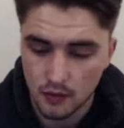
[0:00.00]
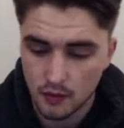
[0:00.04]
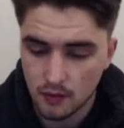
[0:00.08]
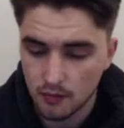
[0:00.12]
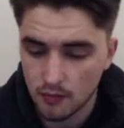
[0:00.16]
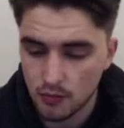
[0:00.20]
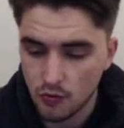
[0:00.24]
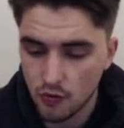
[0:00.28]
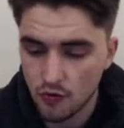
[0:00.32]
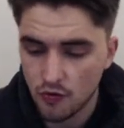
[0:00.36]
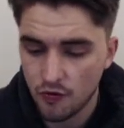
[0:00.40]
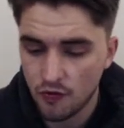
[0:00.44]

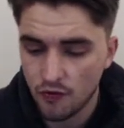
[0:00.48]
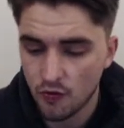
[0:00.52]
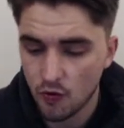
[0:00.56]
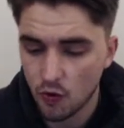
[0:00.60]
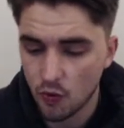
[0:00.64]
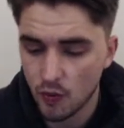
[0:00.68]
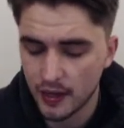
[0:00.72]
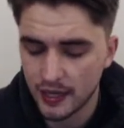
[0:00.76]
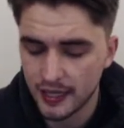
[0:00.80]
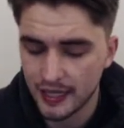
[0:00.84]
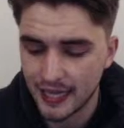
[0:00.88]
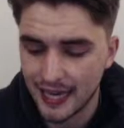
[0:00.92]
Ball
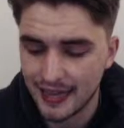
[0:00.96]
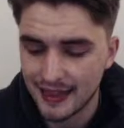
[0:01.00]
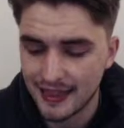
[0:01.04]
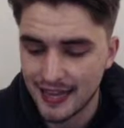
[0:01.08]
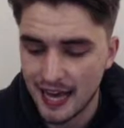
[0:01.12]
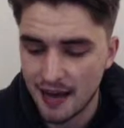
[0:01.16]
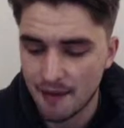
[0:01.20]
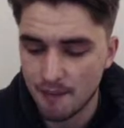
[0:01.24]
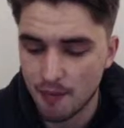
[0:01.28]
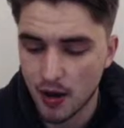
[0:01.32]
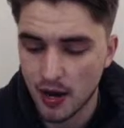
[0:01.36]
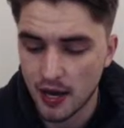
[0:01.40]
forward again
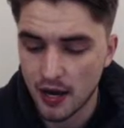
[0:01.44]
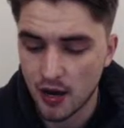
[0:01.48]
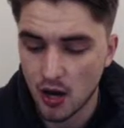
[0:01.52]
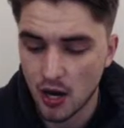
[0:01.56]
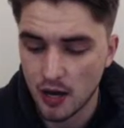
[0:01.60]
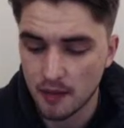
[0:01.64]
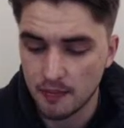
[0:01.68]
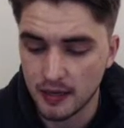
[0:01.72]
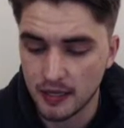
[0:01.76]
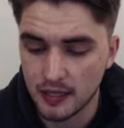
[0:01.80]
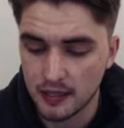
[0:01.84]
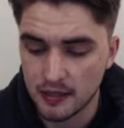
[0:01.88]
there by
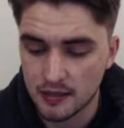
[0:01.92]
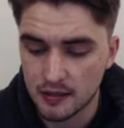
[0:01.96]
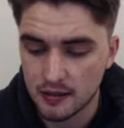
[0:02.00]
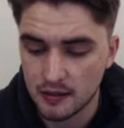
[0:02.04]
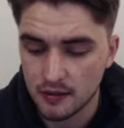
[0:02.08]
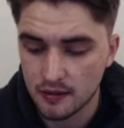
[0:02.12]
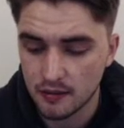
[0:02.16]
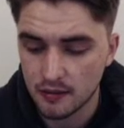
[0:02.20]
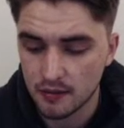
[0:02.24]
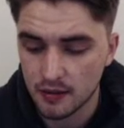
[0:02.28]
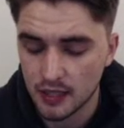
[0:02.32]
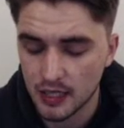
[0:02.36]
Hibs.
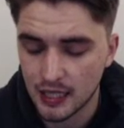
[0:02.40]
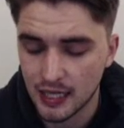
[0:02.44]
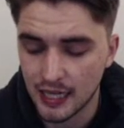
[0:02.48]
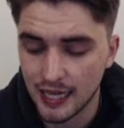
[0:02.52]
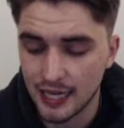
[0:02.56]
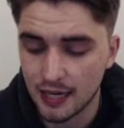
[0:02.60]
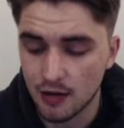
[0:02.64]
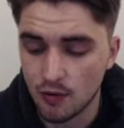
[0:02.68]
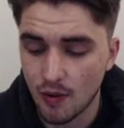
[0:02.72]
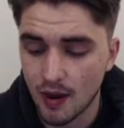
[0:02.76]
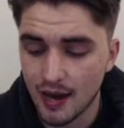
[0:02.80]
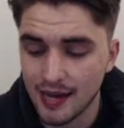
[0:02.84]

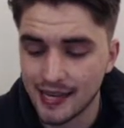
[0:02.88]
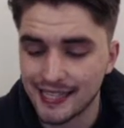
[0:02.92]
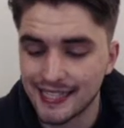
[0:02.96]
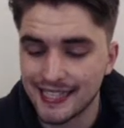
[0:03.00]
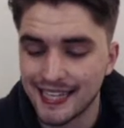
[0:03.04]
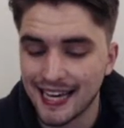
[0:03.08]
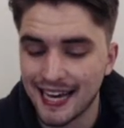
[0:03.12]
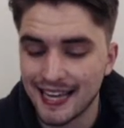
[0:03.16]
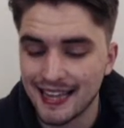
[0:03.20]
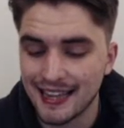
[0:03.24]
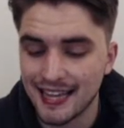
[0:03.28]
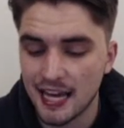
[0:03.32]
Cleared away
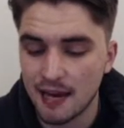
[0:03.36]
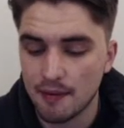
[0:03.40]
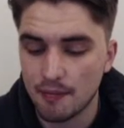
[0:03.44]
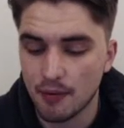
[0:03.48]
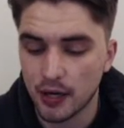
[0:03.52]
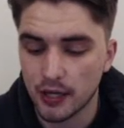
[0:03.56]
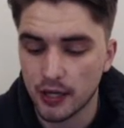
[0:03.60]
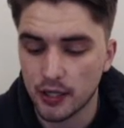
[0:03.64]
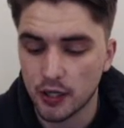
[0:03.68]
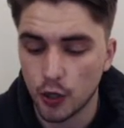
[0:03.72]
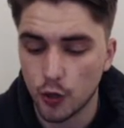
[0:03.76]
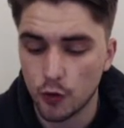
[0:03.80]
again there
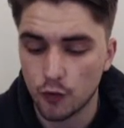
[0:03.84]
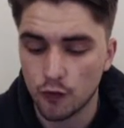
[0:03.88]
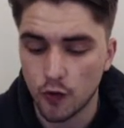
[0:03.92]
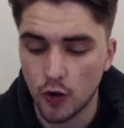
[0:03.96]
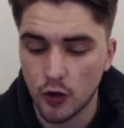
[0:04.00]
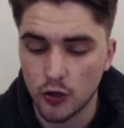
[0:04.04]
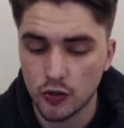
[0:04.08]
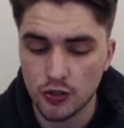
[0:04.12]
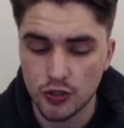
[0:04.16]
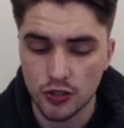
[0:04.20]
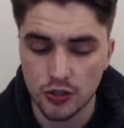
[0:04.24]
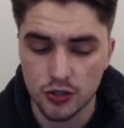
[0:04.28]
by Cove
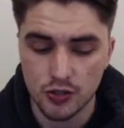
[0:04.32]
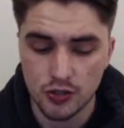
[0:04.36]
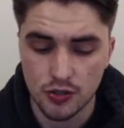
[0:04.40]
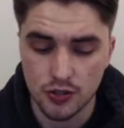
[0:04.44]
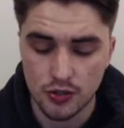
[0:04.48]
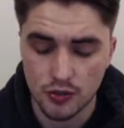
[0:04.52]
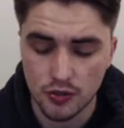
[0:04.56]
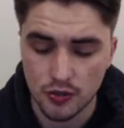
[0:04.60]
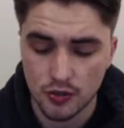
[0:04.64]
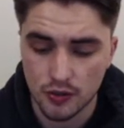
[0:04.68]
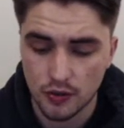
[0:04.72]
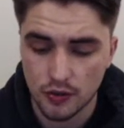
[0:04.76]

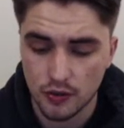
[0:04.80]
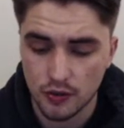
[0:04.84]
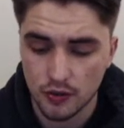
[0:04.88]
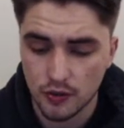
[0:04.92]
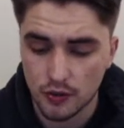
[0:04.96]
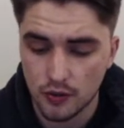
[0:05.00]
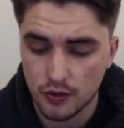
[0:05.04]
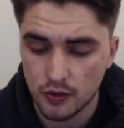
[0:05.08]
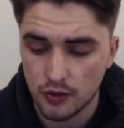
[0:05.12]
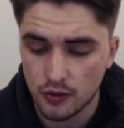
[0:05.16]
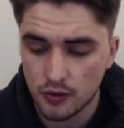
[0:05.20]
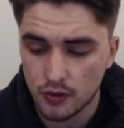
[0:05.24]
Rangers.
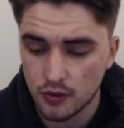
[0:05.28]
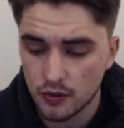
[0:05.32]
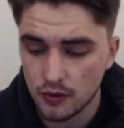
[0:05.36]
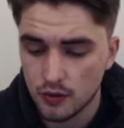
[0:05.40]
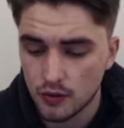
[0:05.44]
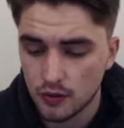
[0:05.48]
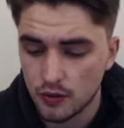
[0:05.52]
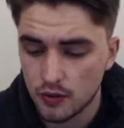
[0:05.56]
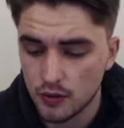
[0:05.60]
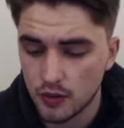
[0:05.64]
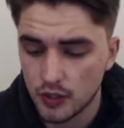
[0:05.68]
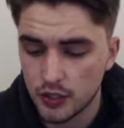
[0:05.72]

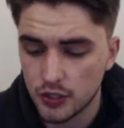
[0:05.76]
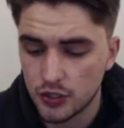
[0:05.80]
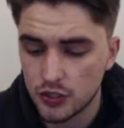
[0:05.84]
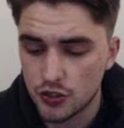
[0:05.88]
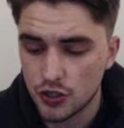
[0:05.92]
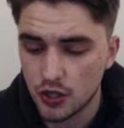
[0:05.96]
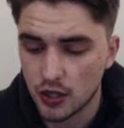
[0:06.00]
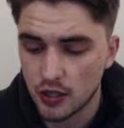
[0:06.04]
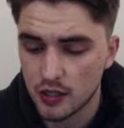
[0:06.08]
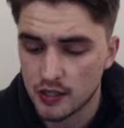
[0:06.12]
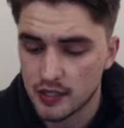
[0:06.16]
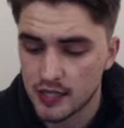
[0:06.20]
Nice
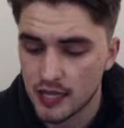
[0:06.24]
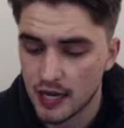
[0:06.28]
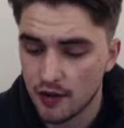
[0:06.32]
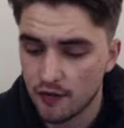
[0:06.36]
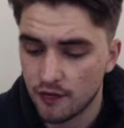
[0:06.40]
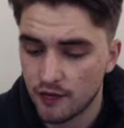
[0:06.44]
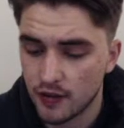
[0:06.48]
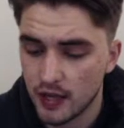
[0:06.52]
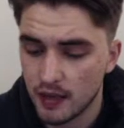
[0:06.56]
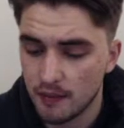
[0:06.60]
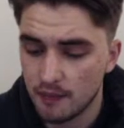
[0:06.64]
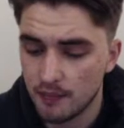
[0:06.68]
chance now
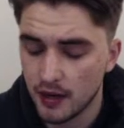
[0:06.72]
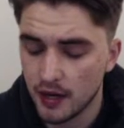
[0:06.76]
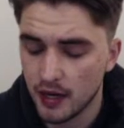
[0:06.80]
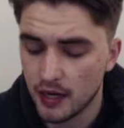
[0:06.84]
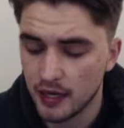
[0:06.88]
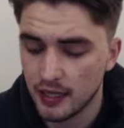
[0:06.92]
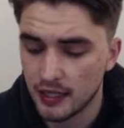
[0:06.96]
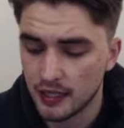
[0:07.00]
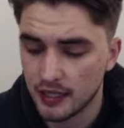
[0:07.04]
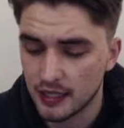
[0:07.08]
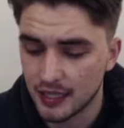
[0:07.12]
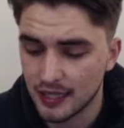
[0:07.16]
for
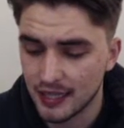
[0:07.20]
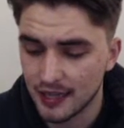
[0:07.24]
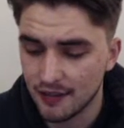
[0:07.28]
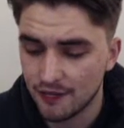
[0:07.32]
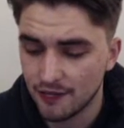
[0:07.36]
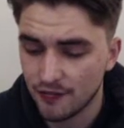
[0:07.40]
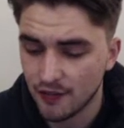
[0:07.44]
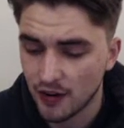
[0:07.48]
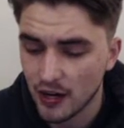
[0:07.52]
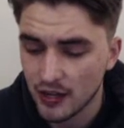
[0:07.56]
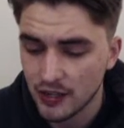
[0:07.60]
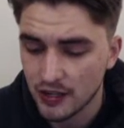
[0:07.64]
Hibernian. Can they
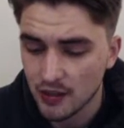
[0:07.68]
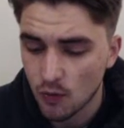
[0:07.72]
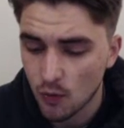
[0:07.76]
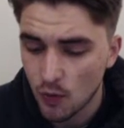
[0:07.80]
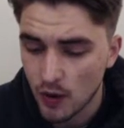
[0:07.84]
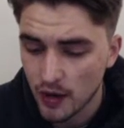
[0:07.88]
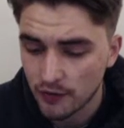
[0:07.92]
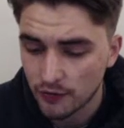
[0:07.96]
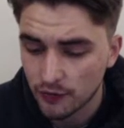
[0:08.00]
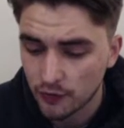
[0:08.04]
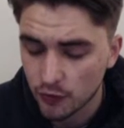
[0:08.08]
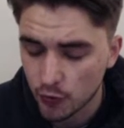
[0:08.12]
find their
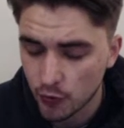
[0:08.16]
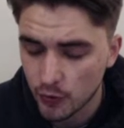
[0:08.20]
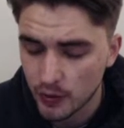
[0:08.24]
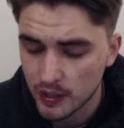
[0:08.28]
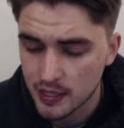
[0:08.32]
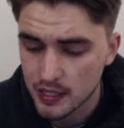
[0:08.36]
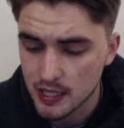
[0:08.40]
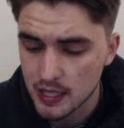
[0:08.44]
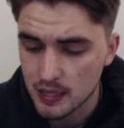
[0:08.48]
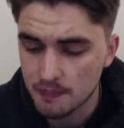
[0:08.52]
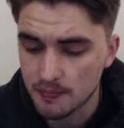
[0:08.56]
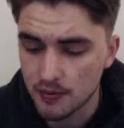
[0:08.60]
way through
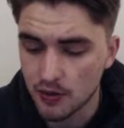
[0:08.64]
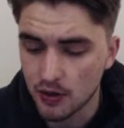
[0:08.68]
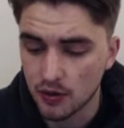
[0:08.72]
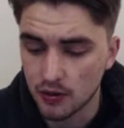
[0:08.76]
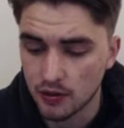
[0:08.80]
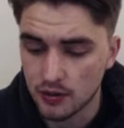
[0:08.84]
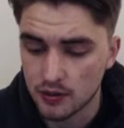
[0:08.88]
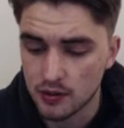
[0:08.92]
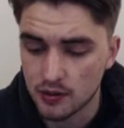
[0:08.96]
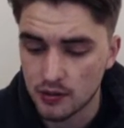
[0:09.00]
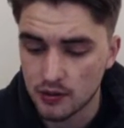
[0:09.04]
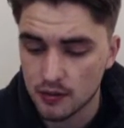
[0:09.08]
into the
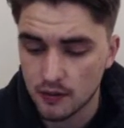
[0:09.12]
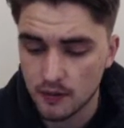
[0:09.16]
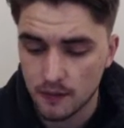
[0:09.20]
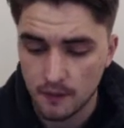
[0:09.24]
box?